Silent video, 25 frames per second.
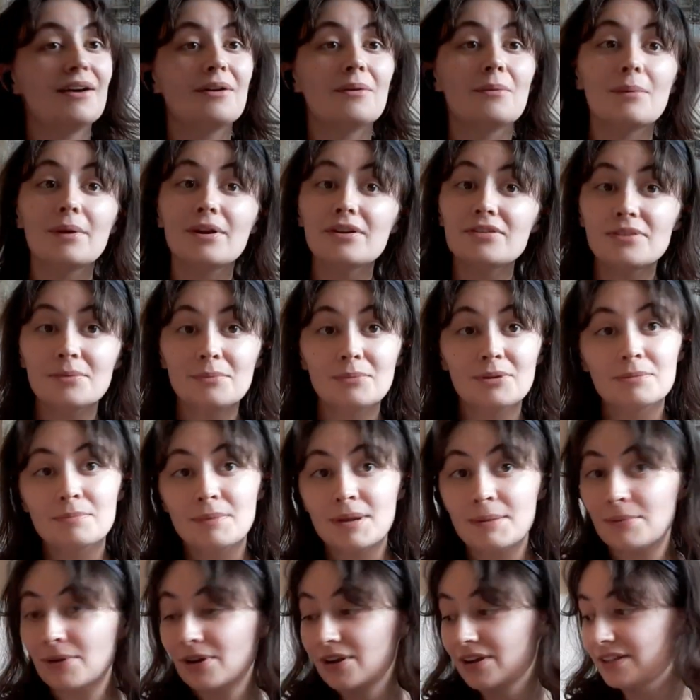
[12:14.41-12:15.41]
wear them with
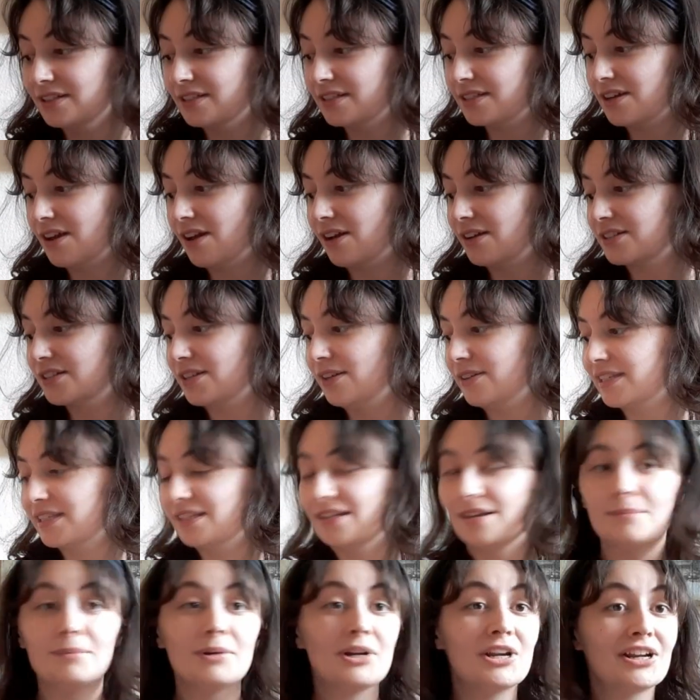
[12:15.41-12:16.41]
my Birkenstocks all
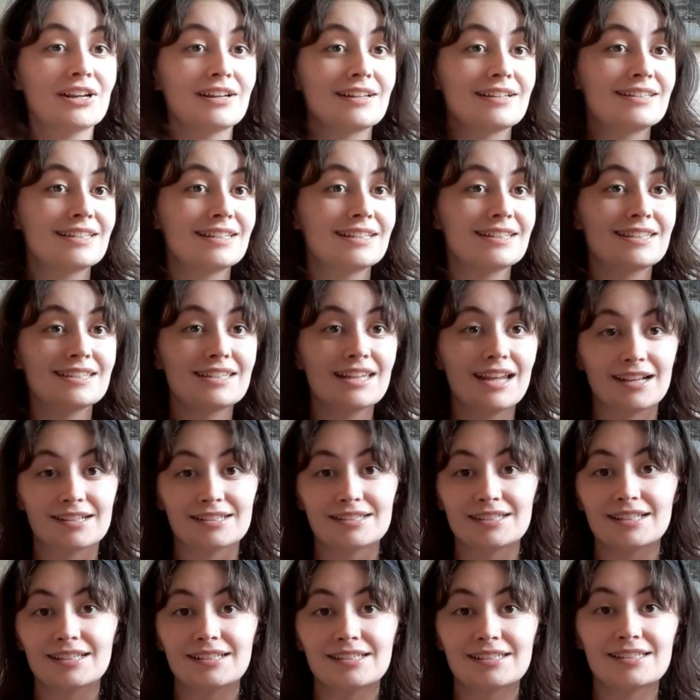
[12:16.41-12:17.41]
summer, because it's
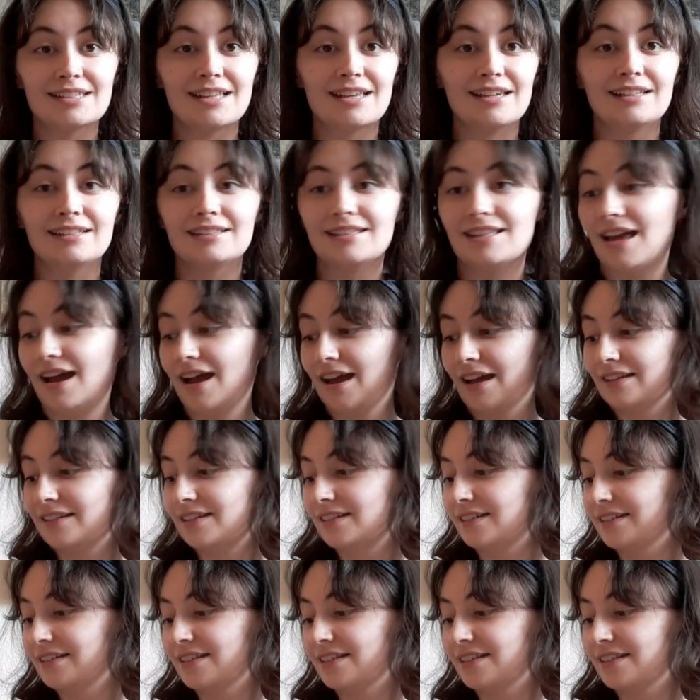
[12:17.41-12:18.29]
Texas and it's hot.